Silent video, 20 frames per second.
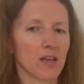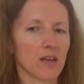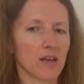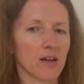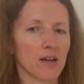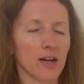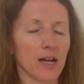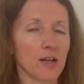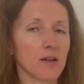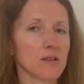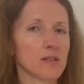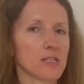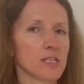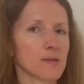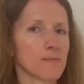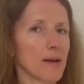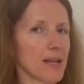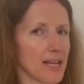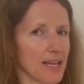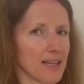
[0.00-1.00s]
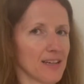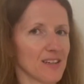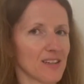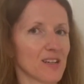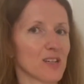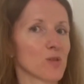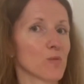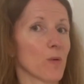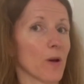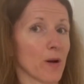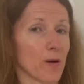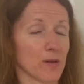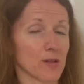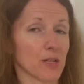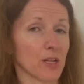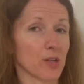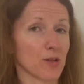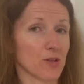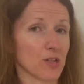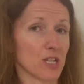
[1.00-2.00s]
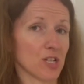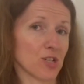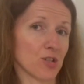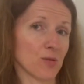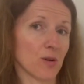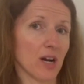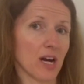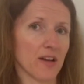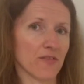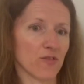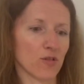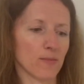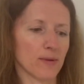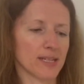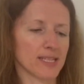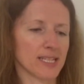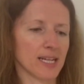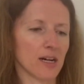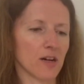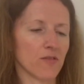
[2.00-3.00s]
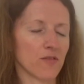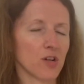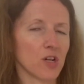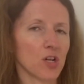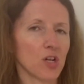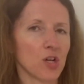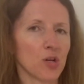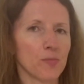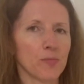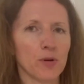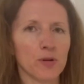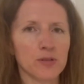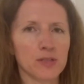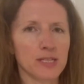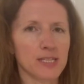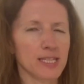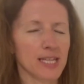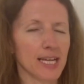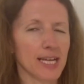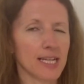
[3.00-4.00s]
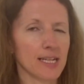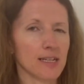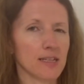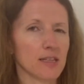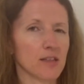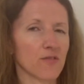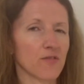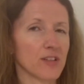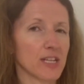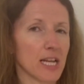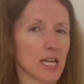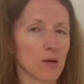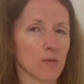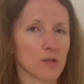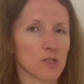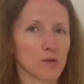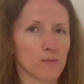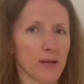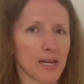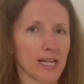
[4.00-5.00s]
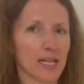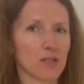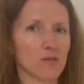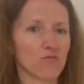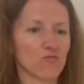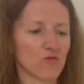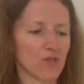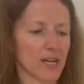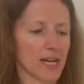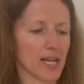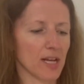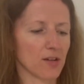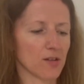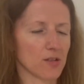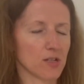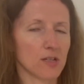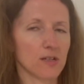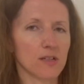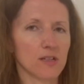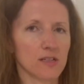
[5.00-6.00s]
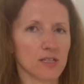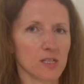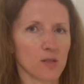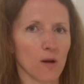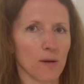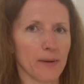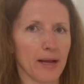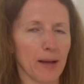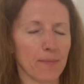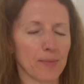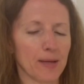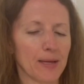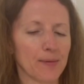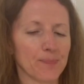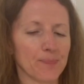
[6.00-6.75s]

I couldn't smell it as well as I usually do either on myself, but on the skin, the vanilla was smelling really good, so I'm happy.